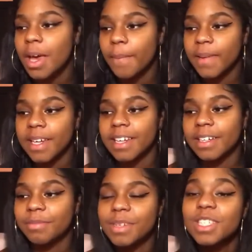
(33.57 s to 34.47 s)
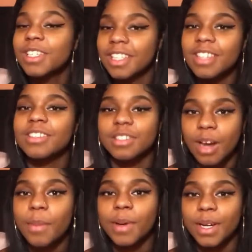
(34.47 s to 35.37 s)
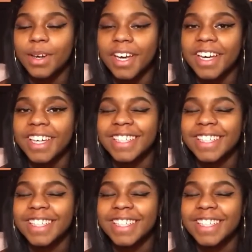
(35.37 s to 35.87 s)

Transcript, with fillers: But um, make sure to hit the subscribe button, okay?